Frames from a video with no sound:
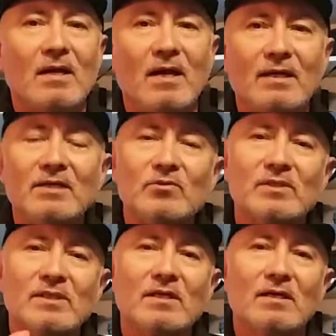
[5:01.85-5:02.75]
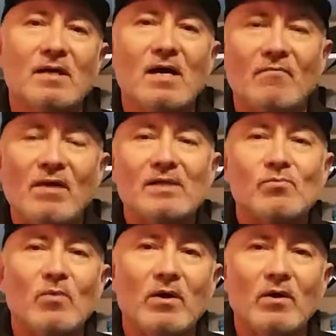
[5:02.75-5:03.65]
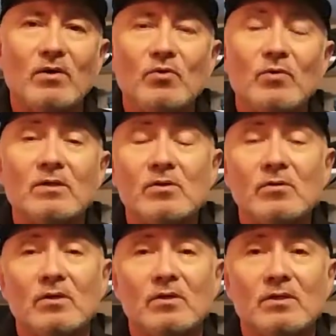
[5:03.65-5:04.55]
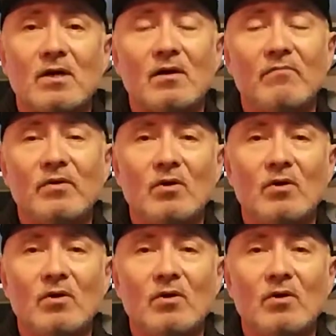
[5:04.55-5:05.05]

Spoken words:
And interesting enough, that's where you can tune your guitar. If